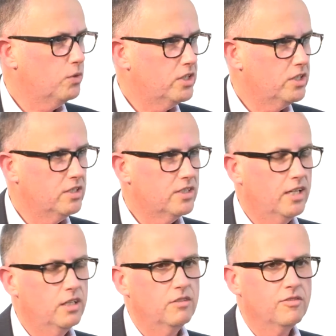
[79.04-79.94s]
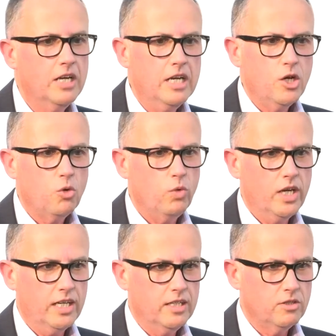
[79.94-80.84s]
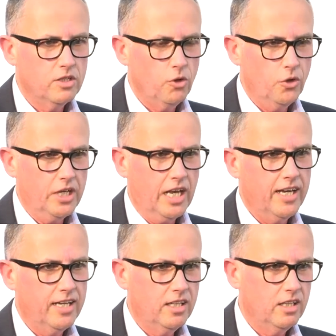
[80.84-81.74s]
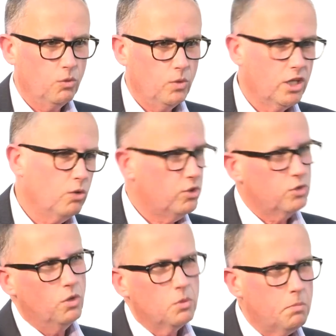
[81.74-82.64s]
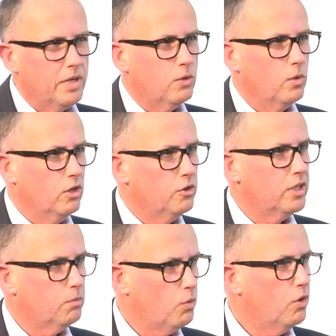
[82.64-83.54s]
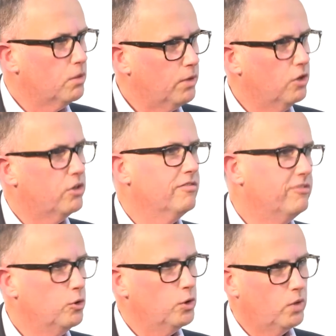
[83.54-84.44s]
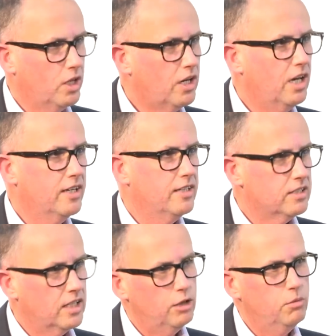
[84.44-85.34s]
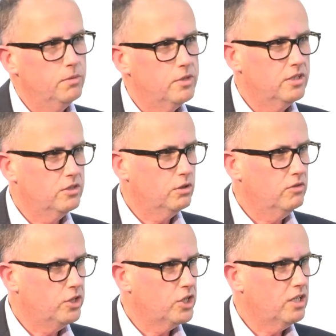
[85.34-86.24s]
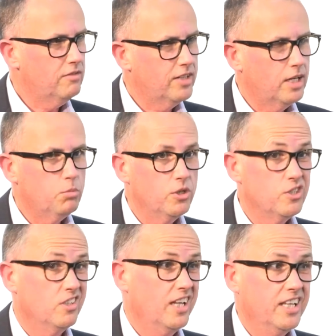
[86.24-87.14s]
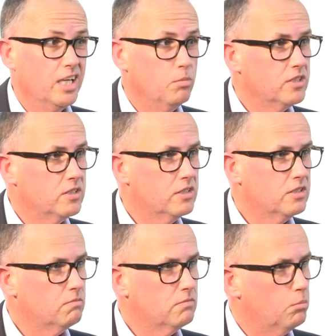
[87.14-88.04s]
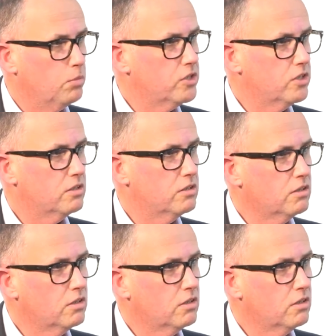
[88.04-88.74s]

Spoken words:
which is kind of really underlining that we don't just want to be backward looking, we want to be looking forward with our clients and help them to sort of achieve their personal and their business ambitions.